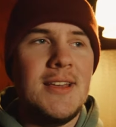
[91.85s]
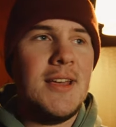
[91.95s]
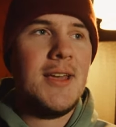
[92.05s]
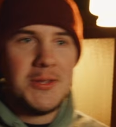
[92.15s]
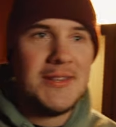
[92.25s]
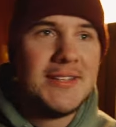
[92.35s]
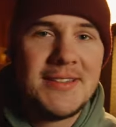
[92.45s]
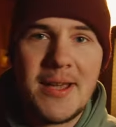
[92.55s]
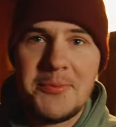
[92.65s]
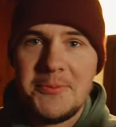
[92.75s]
but with
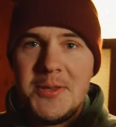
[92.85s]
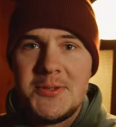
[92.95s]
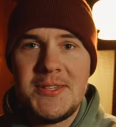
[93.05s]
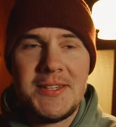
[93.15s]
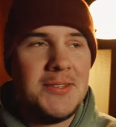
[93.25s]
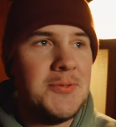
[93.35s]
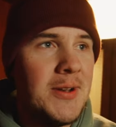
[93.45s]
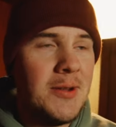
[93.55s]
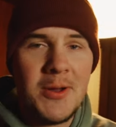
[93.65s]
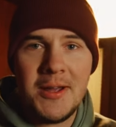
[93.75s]
this type of music you
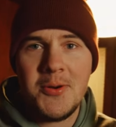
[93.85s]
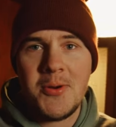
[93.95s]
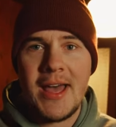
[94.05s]
really want to go